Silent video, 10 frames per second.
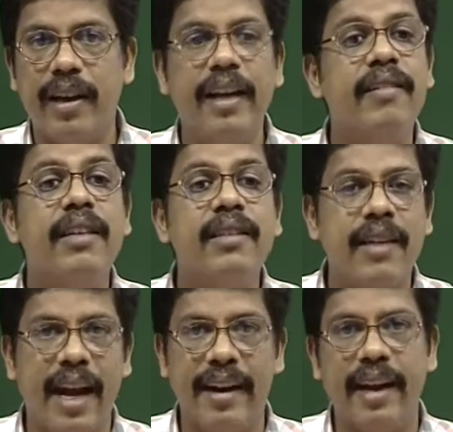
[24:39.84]
in these
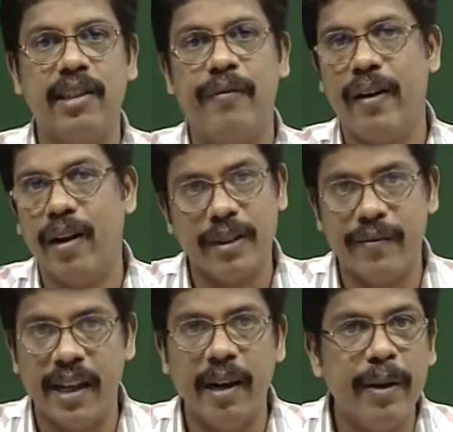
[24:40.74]
areas of
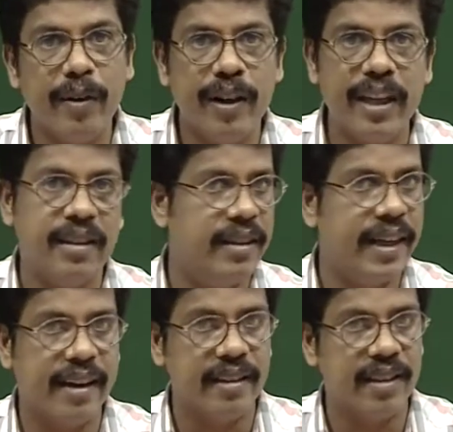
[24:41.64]
philosophy, hermeneutics,
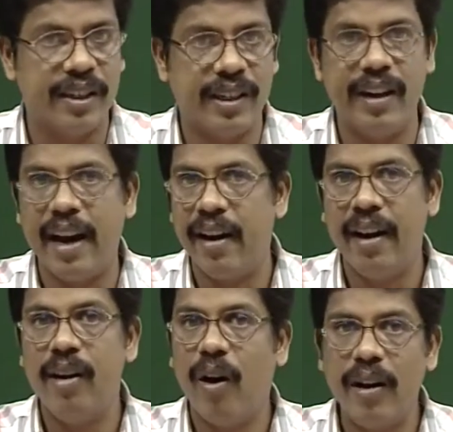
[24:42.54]
deconstruction, and
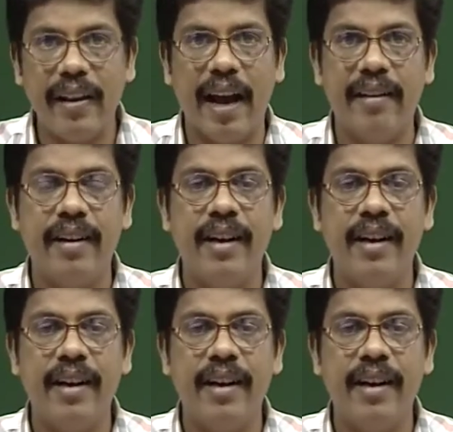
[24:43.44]
all that